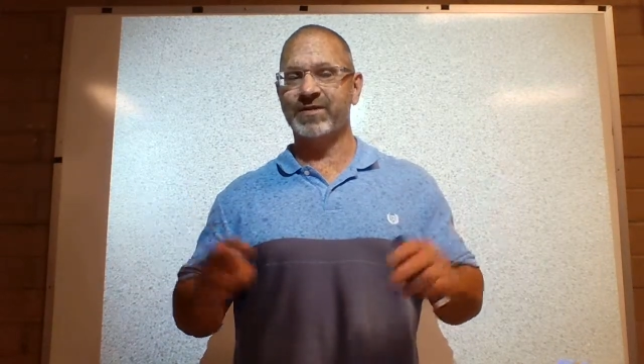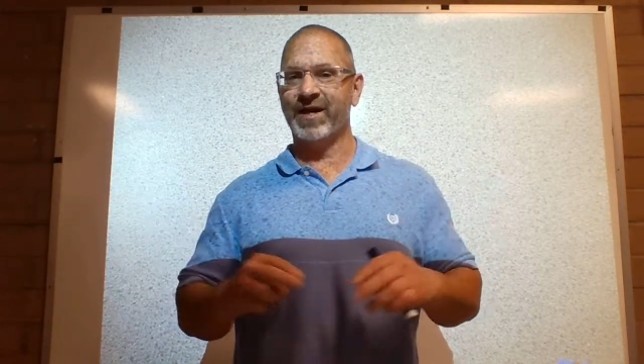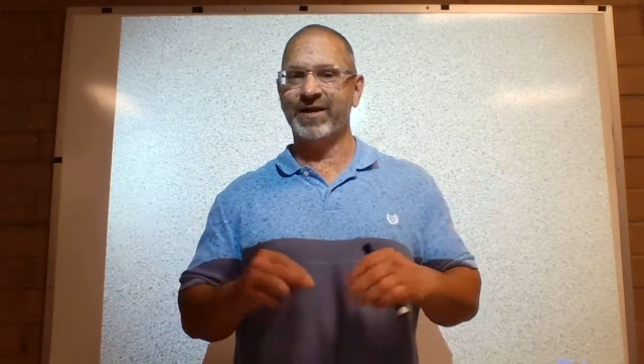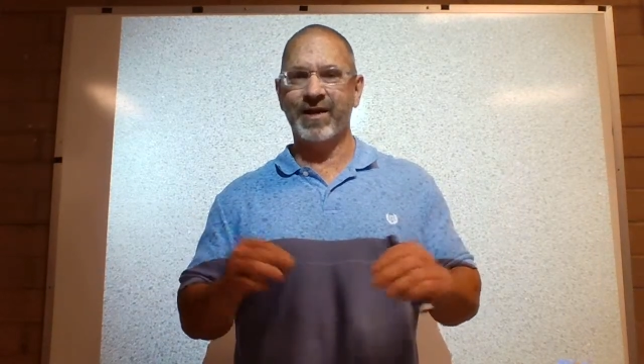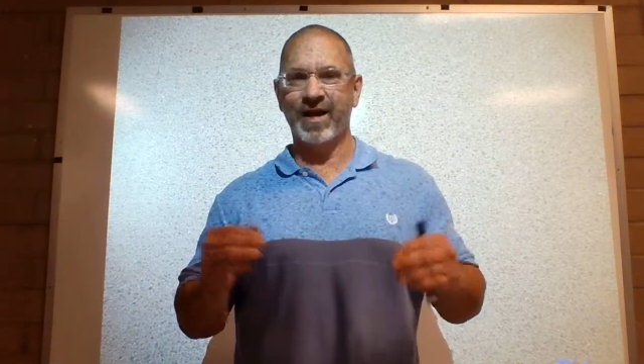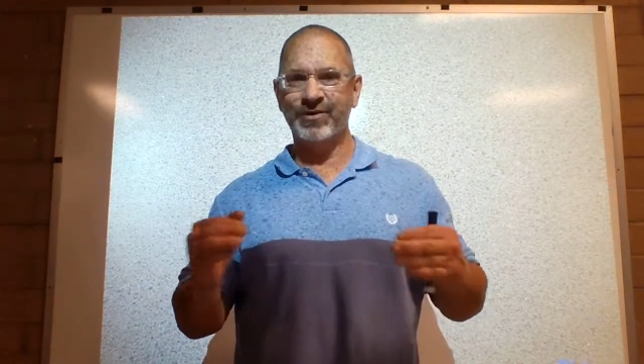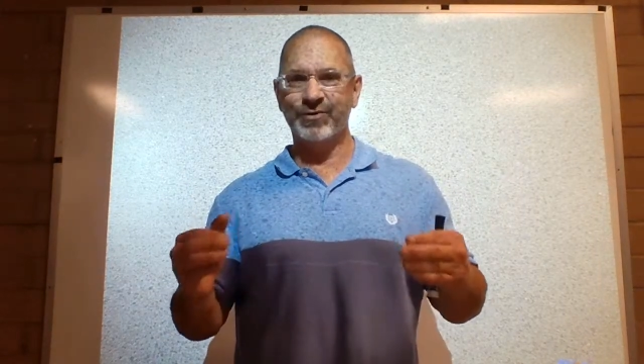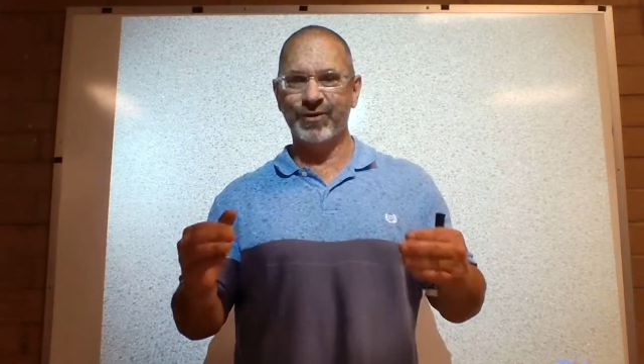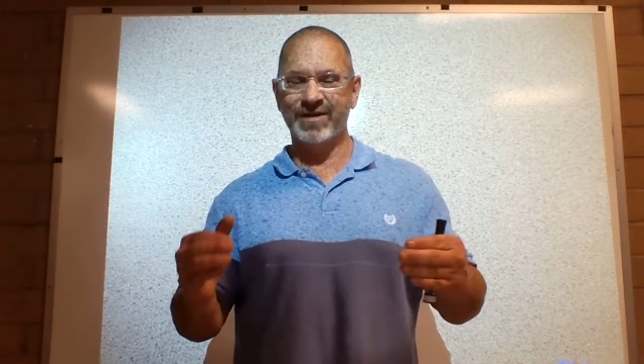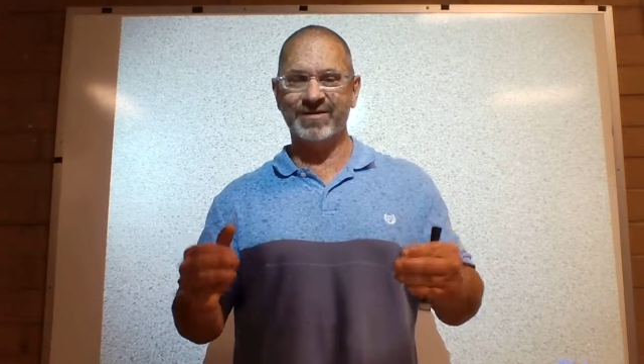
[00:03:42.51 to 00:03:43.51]
and I
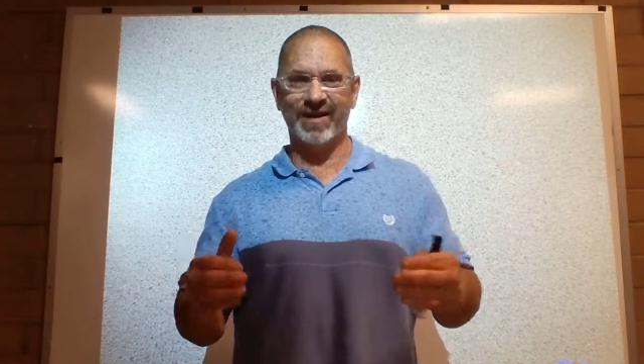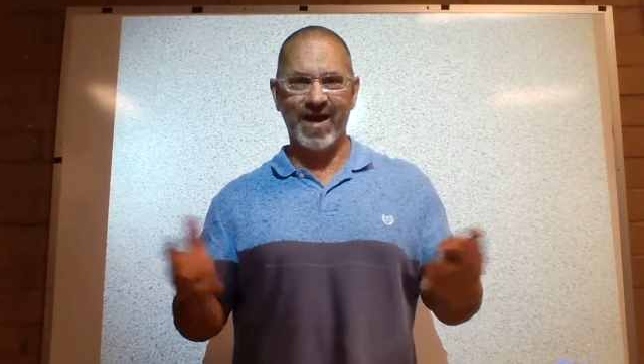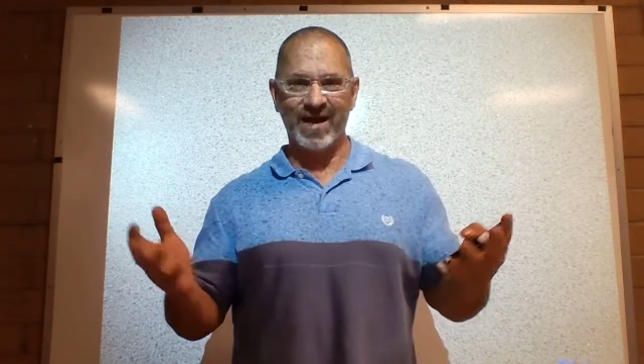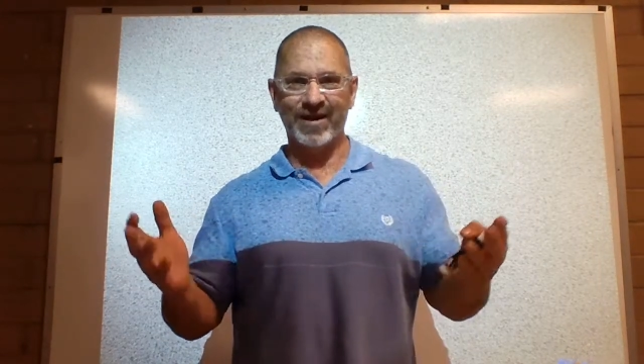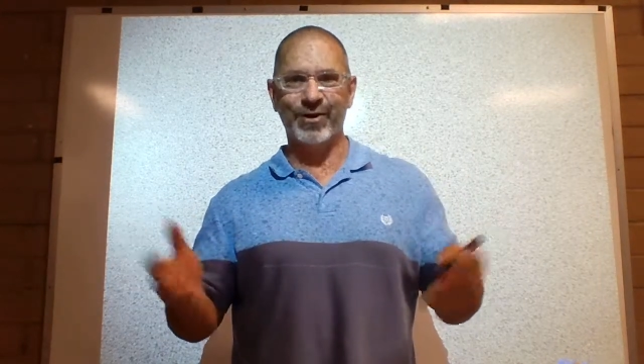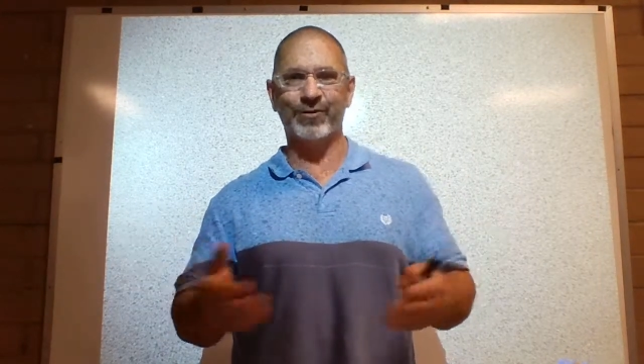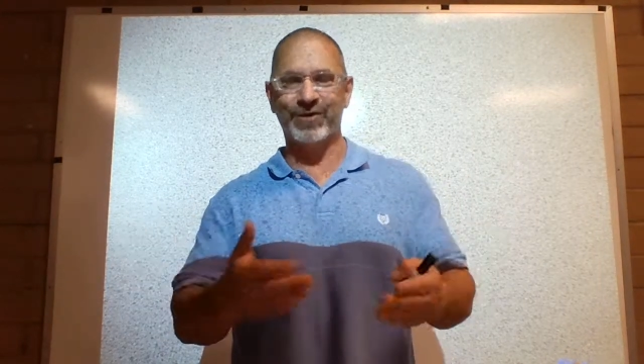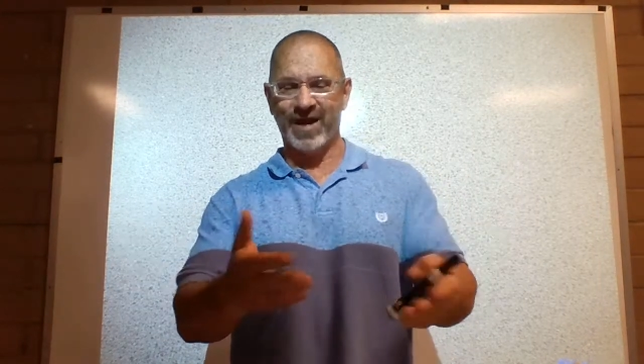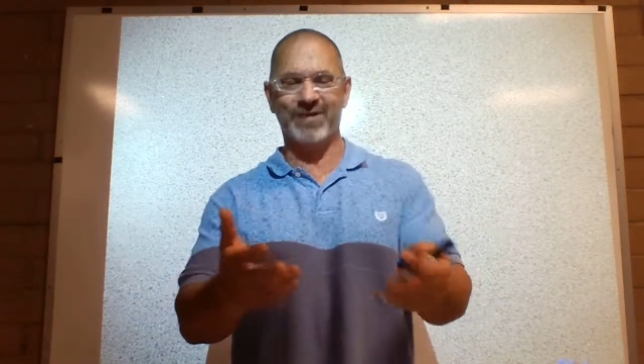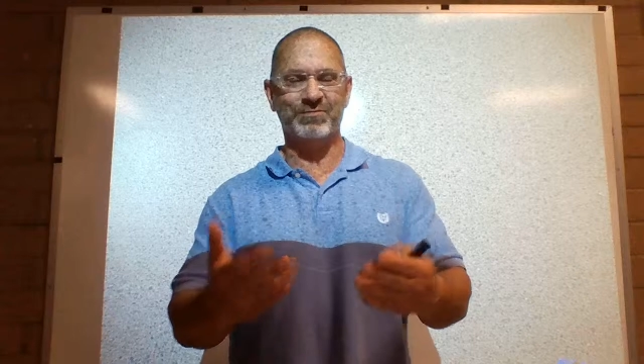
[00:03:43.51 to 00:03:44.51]
do this a lot, I know
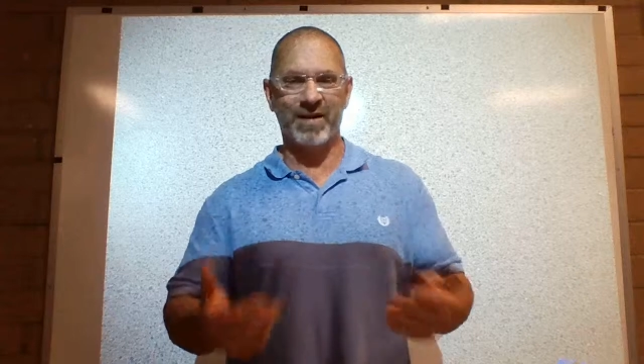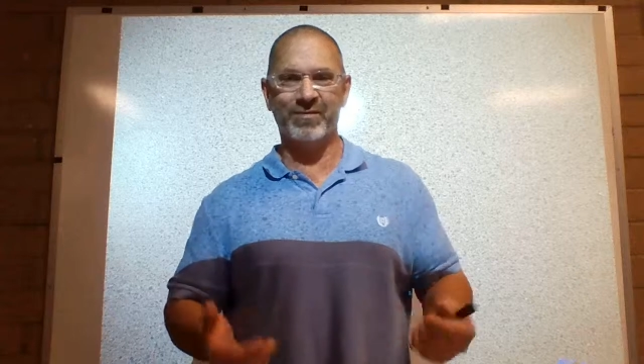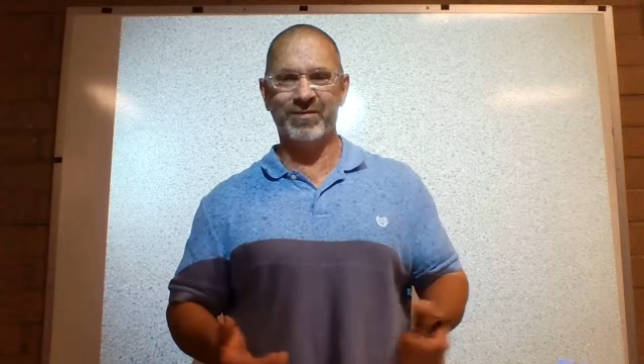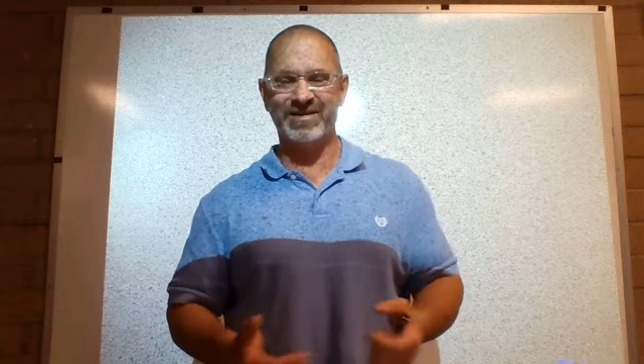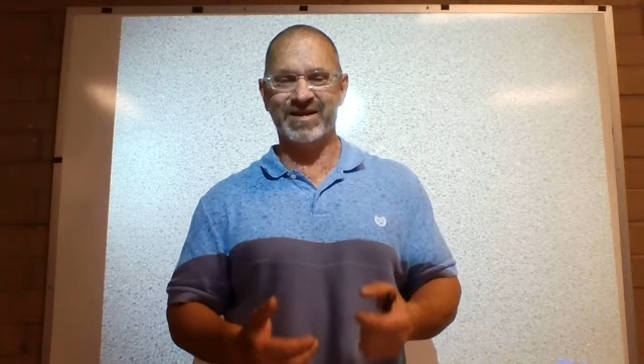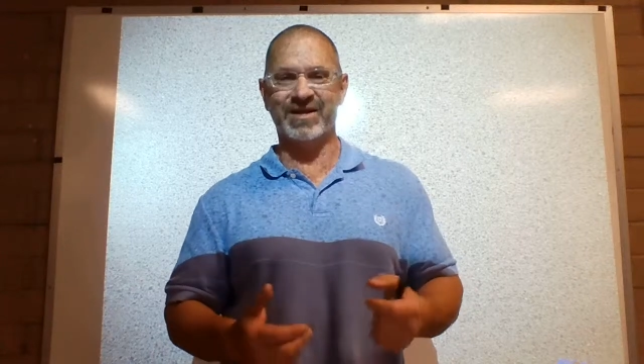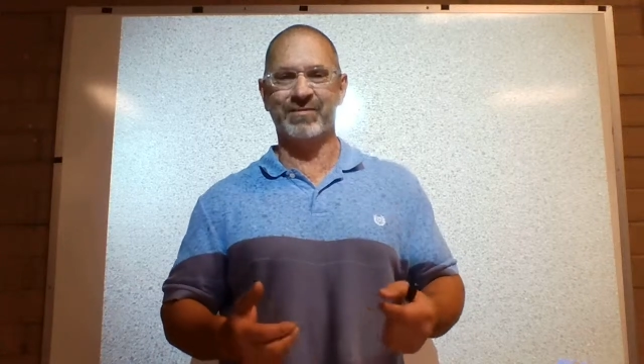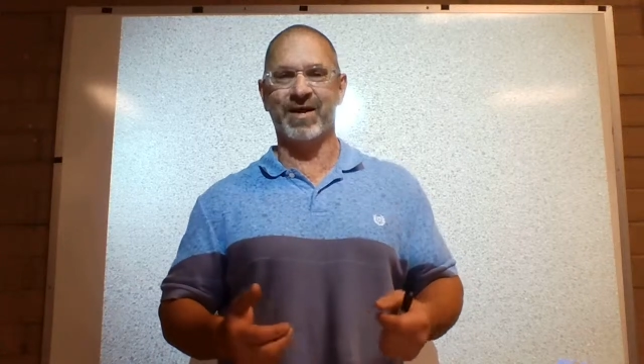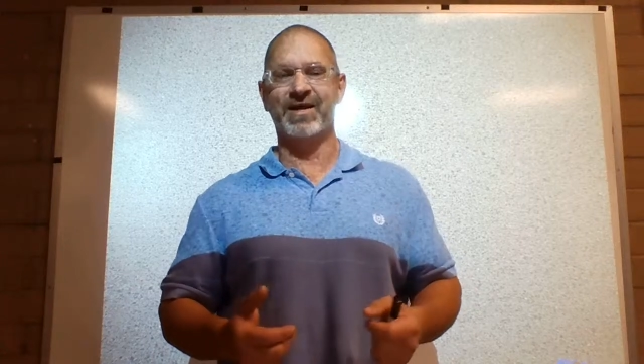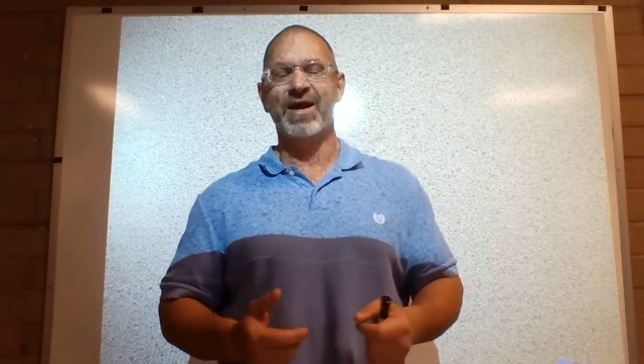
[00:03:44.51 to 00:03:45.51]
you guys probably see it in
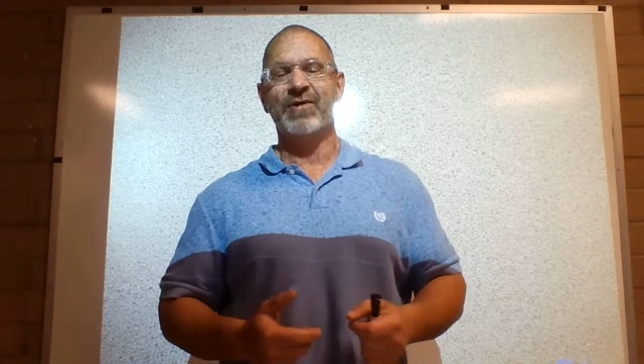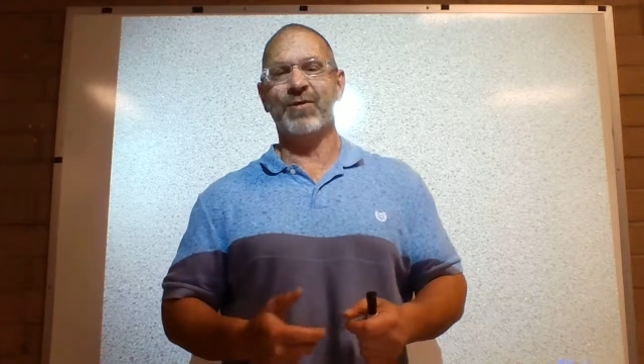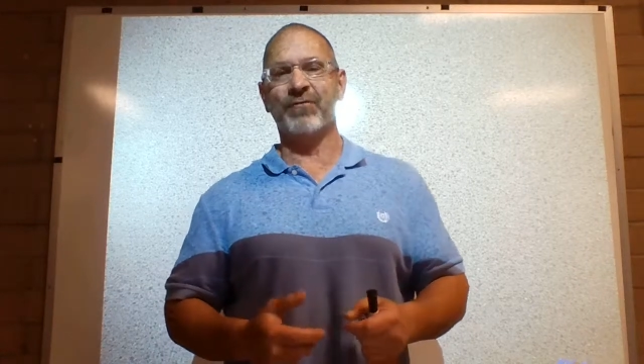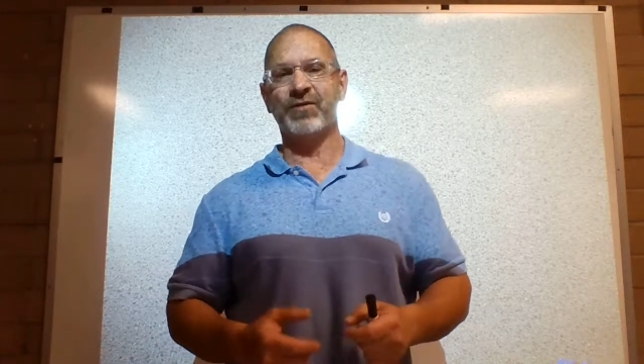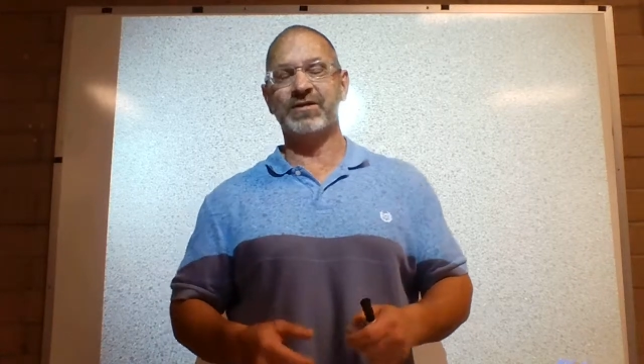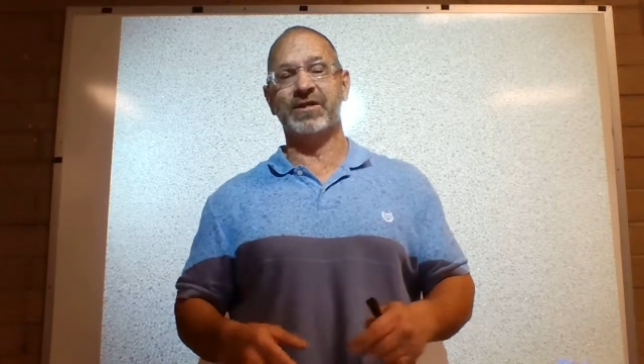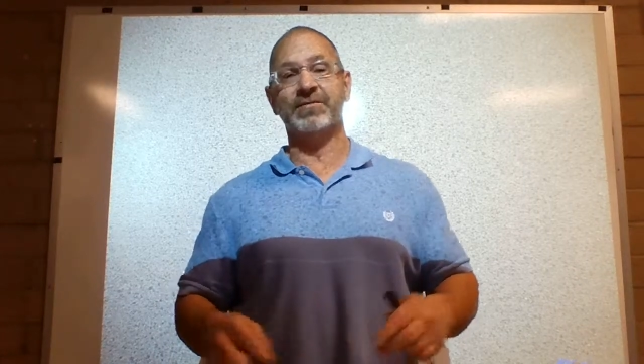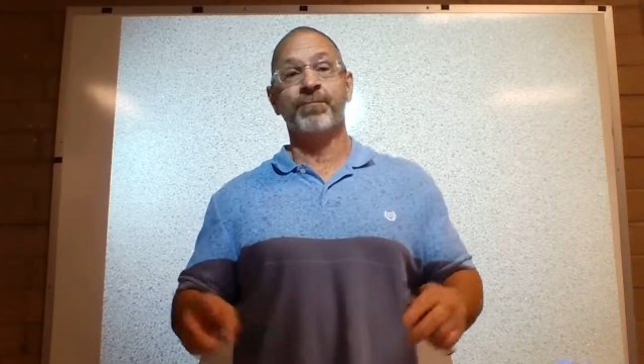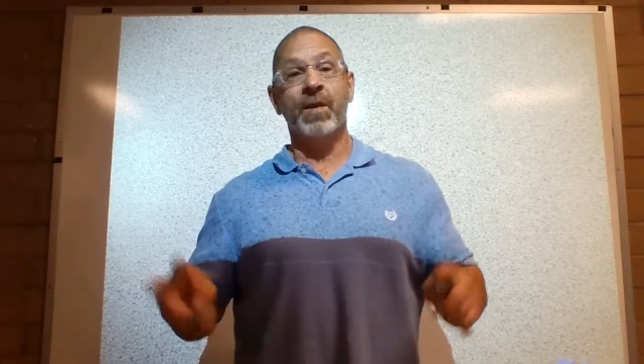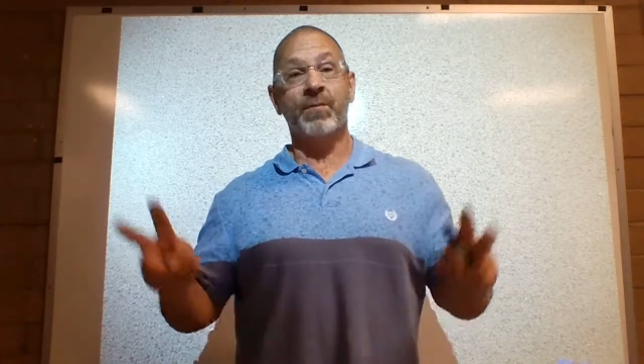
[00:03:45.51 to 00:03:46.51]
my references,